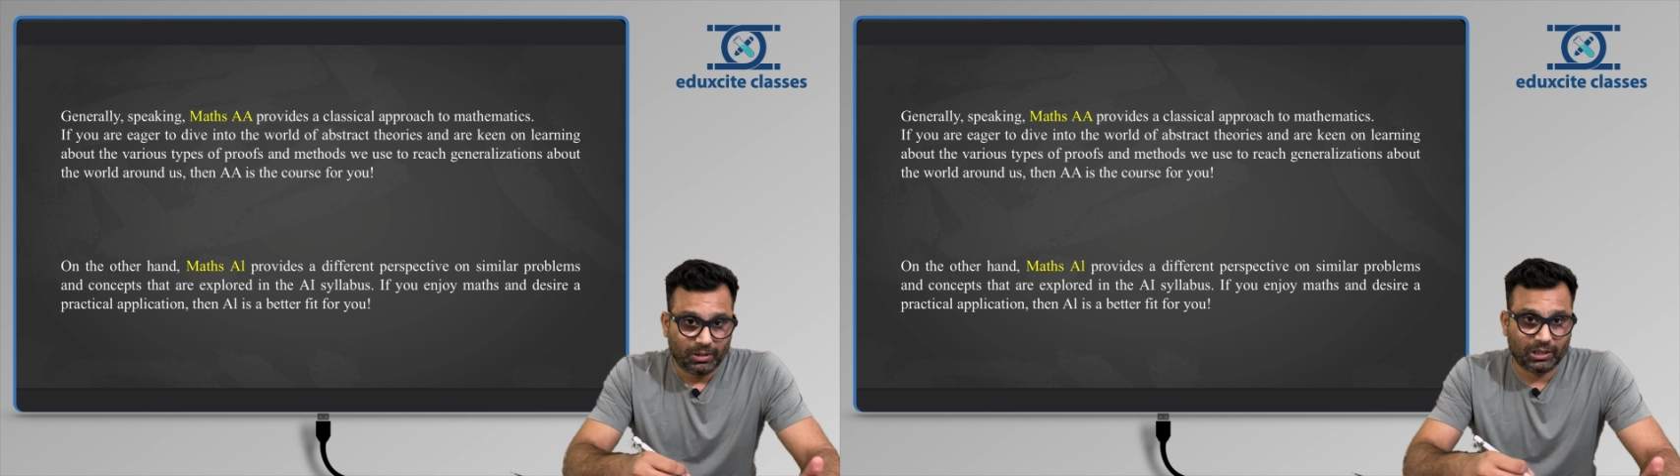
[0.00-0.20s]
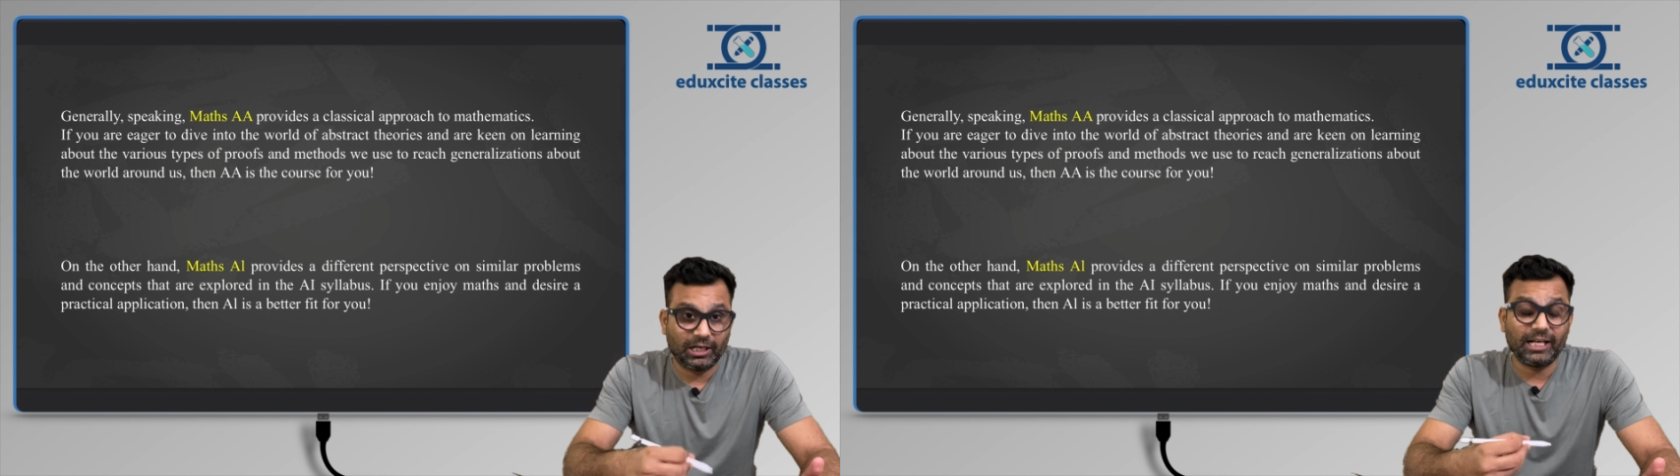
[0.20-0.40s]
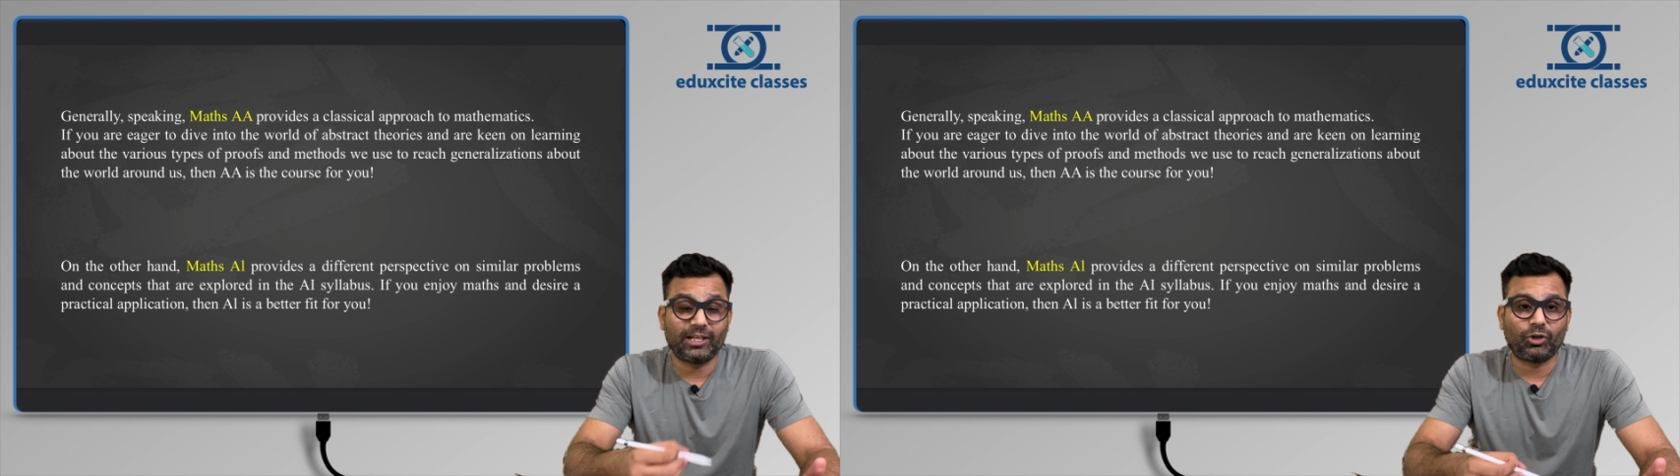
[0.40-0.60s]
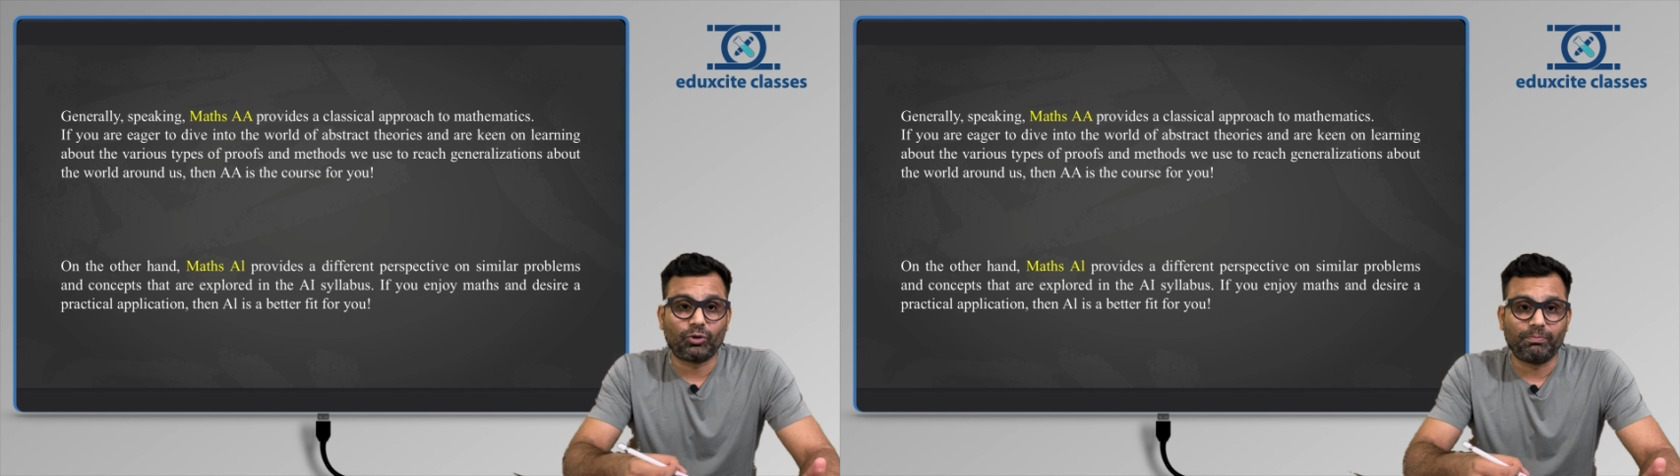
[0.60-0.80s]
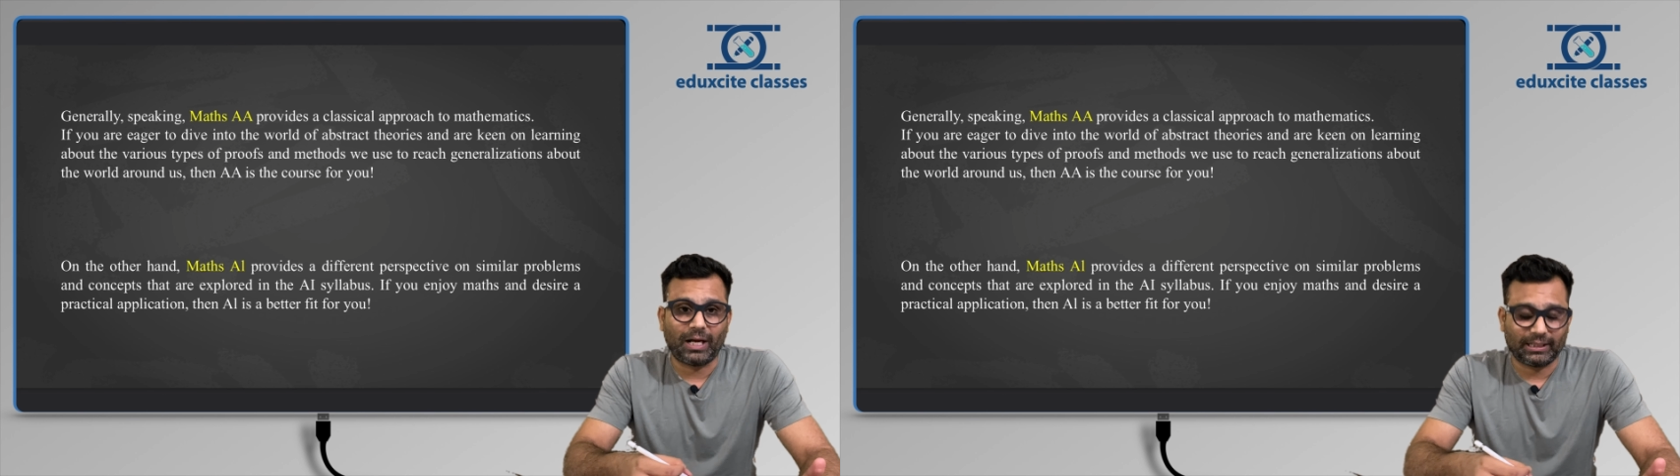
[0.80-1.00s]
related
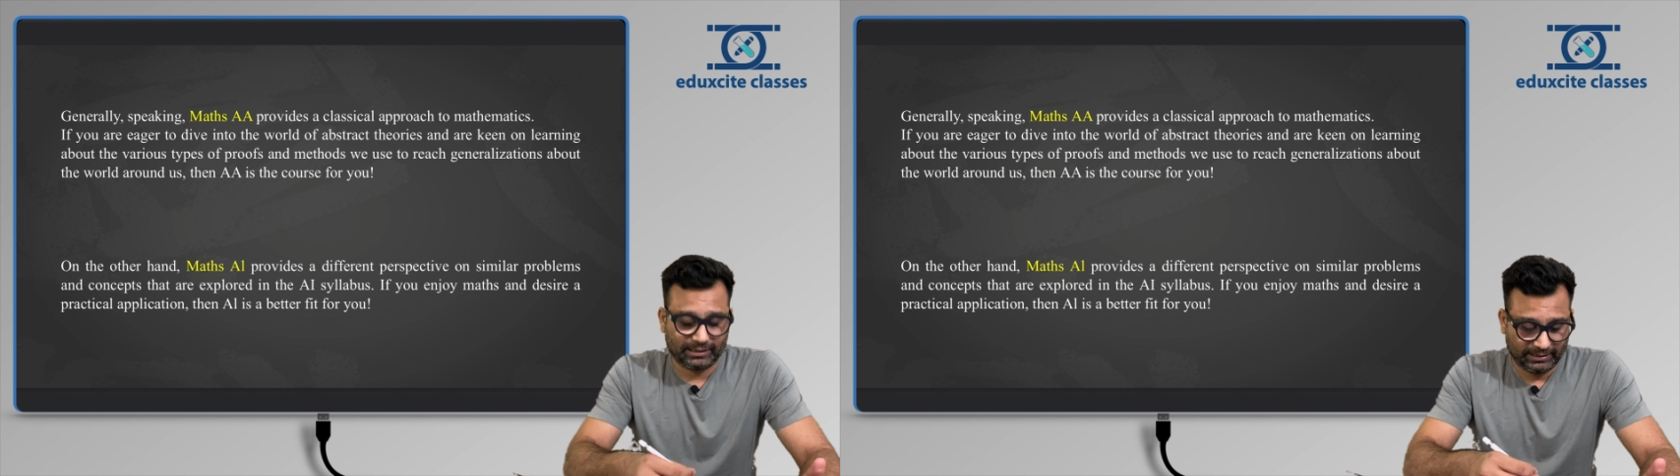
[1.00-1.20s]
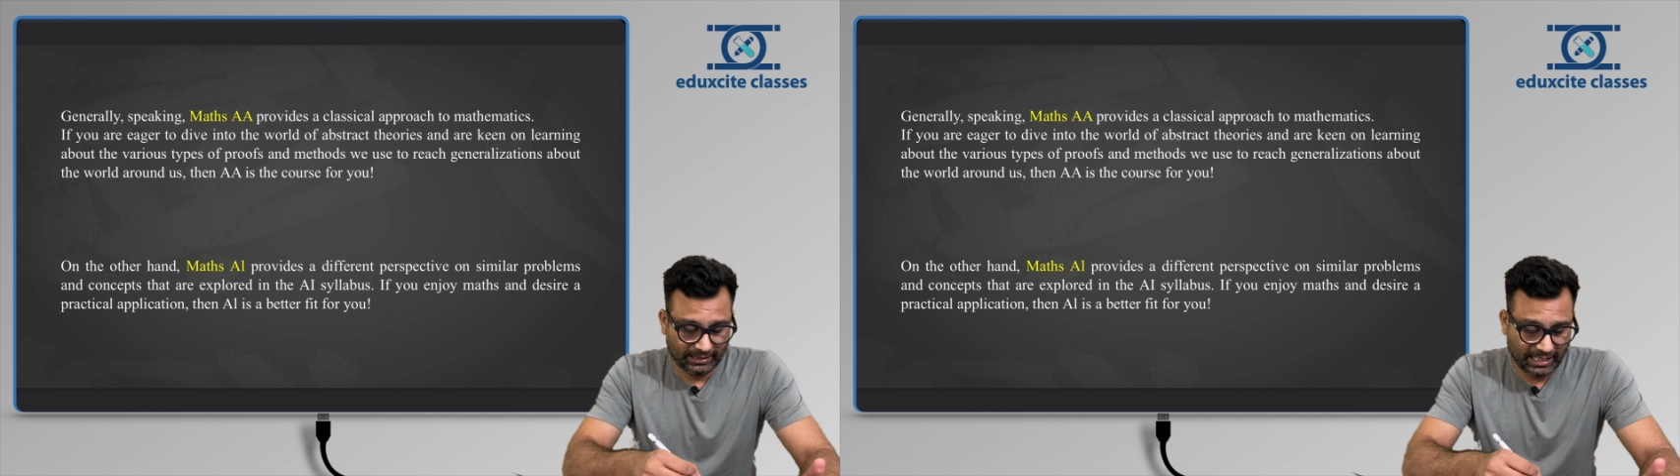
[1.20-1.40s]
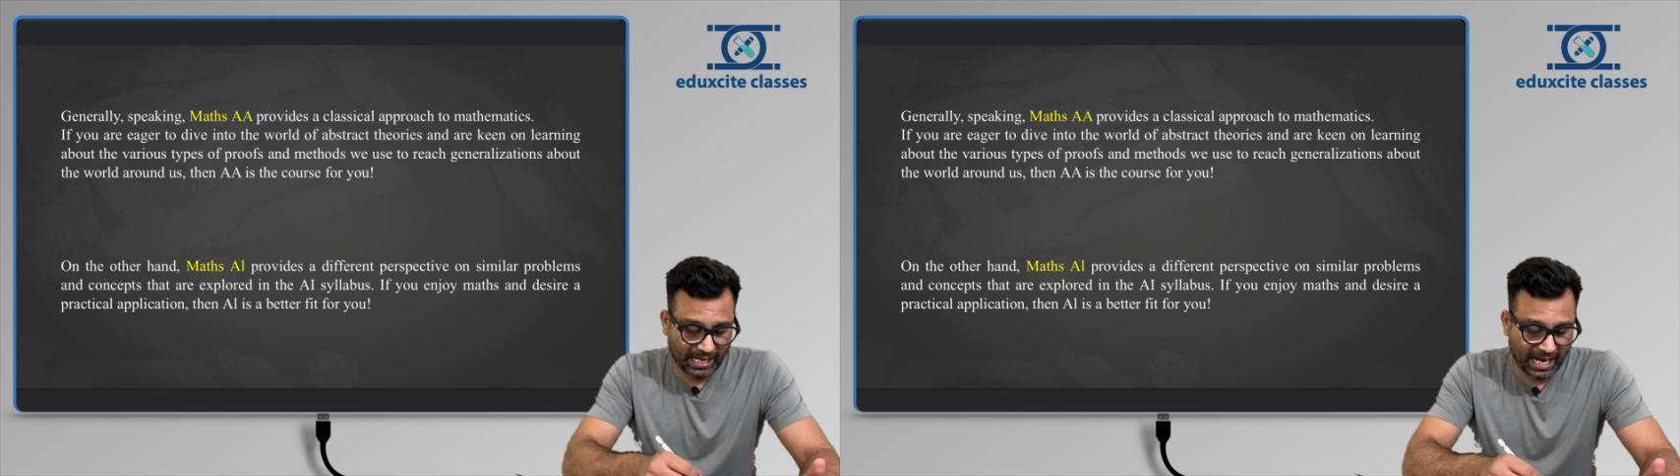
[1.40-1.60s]
to math, then